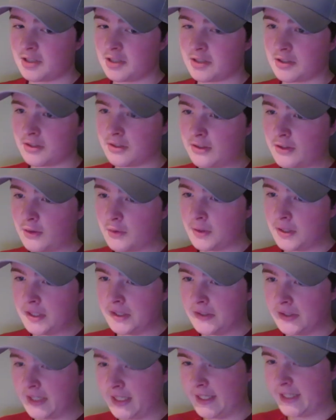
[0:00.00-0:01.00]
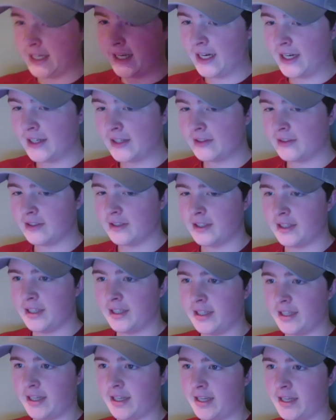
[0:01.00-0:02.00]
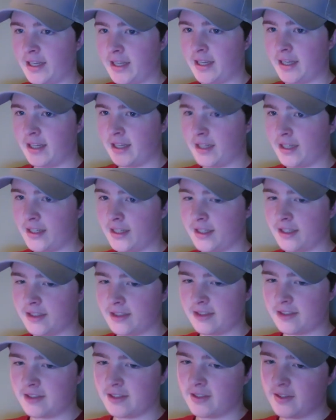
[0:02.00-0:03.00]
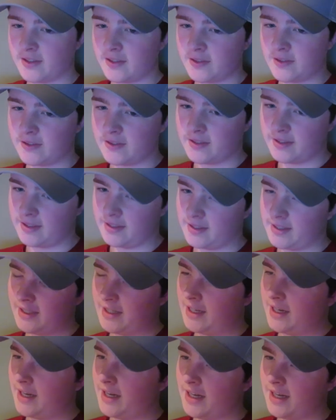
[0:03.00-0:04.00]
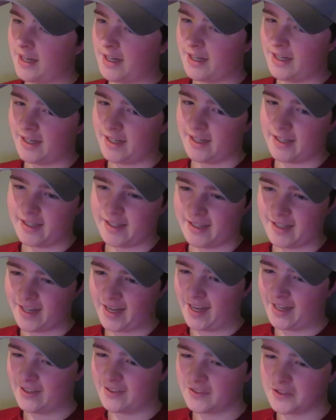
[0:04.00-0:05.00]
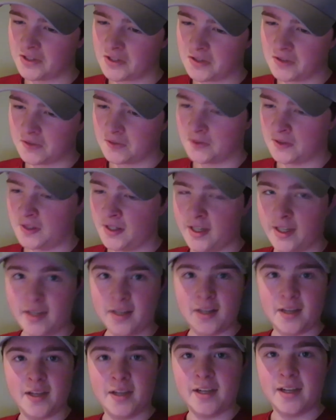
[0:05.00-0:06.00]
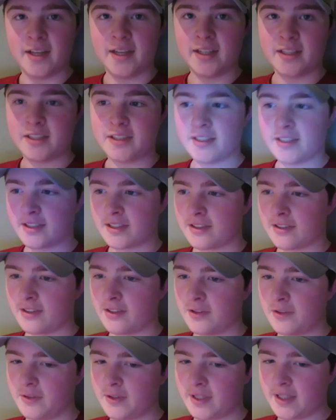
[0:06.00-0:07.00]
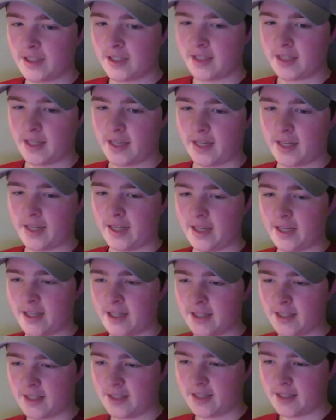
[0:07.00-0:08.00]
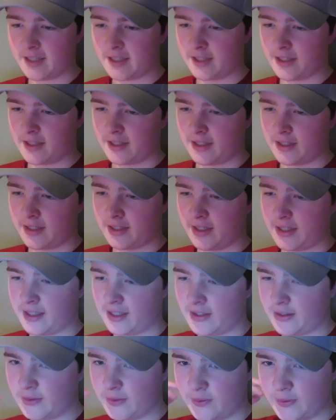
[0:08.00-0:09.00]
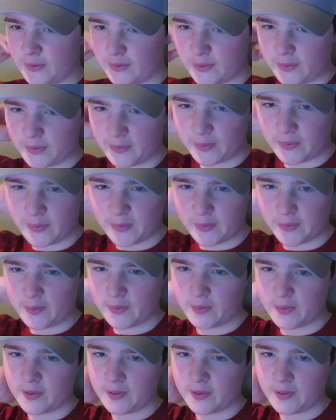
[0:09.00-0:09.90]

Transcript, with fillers: just loading right now, and so I don't know. It's just loading and. Oh,